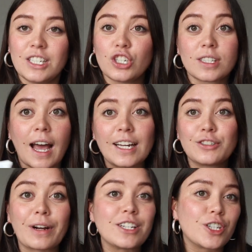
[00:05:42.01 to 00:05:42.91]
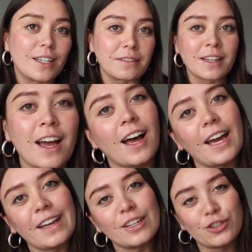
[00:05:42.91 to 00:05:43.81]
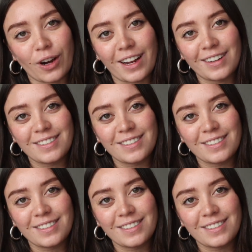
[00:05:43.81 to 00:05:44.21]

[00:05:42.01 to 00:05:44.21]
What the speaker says: Just hydration. Hydrate